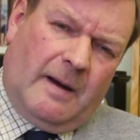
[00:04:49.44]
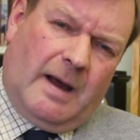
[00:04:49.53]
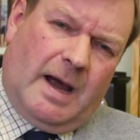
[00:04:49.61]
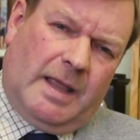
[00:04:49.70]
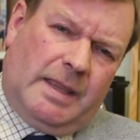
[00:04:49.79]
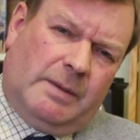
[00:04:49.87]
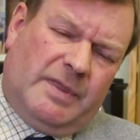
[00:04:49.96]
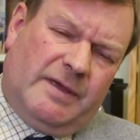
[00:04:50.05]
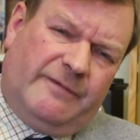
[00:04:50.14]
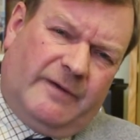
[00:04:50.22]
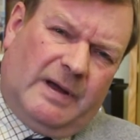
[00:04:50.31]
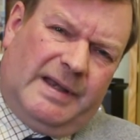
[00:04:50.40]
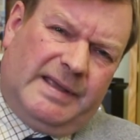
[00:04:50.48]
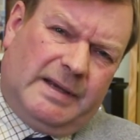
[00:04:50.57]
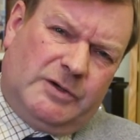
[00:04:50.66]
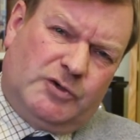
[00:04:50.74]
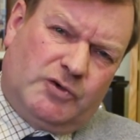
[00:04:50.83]
and then when they finally
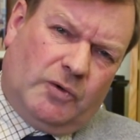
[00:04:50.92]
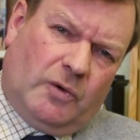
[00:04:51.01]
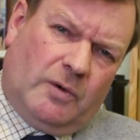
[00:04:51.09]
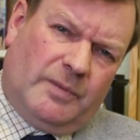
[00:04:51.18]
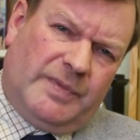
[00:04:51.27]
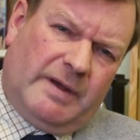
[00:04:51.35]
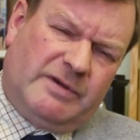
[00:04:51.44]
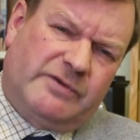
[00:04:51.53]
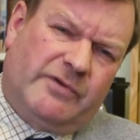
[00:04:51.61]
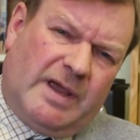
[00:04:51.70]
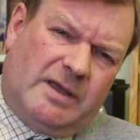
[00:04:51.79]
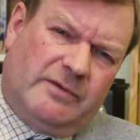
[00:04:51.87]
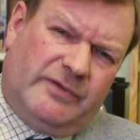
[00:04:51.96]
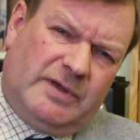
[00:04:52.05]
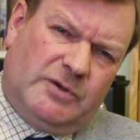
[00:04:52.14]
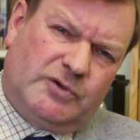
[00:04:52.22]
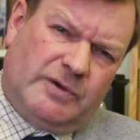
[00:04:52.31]
get ashore, there is great
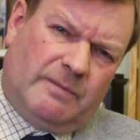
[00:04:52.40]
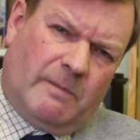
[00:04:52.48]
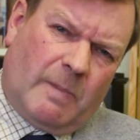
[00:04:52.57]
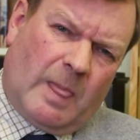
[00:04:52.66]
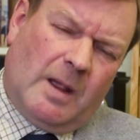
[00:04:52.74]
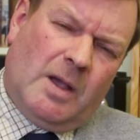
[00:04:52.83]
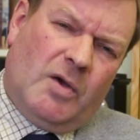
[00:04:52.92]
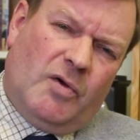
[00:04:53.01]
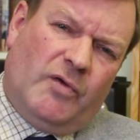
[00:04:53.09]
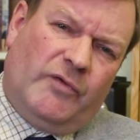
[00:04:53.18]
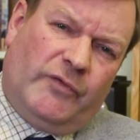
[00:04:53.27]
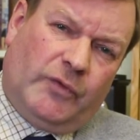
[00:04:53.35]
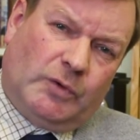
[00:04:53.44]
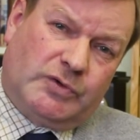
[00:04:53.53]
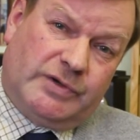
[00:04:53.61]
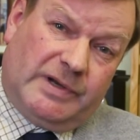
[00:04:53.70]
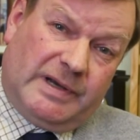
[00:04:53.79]
confusion.
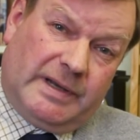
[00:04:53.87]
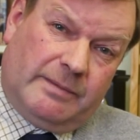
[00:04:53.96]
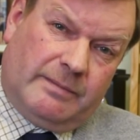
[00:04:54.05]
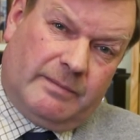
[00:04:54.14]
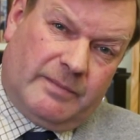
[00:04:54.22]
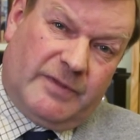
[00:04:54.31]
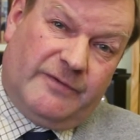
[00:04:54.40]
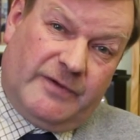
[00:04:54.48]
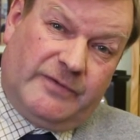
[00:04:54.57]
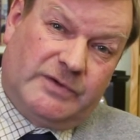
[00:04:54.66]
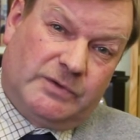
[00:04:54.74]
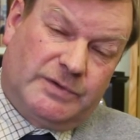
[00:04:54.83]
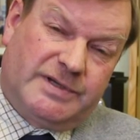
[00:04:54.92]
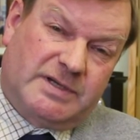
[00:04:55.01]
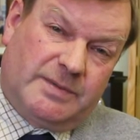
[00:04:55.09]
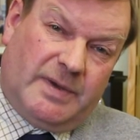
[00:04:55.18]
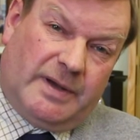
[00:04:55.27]
Fortunately, the 5th
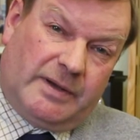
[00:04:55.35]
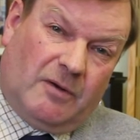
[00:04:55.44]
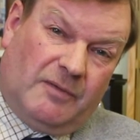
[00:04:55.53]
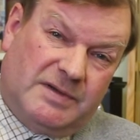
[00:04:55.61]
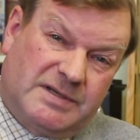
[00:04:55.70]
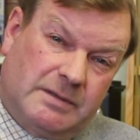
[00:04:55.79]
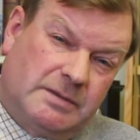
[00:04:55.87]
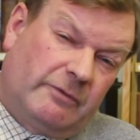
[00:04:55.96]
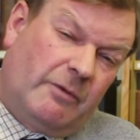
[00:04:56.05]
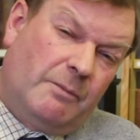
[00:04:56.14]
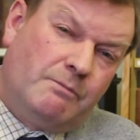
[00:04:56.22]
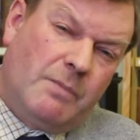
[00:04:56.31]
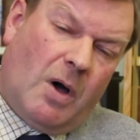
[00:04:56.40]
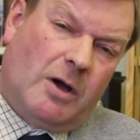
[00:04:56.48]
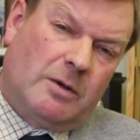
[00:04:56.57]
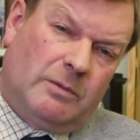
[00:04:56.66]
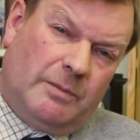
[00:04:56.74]
Dorset's commanding officer, who's a
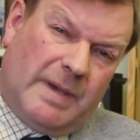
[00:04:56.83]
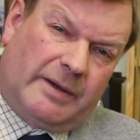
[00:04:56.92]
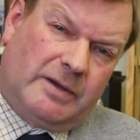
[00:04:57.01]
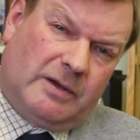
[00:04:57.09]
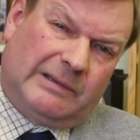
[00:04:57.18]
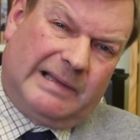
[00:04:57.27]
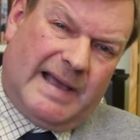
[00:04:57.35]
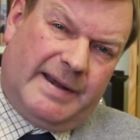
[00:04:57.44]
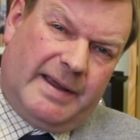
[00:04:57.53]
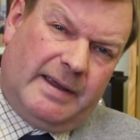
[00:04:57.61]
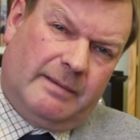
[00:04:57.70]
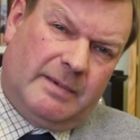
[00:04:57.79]
remarkable man, Colonel Hannay,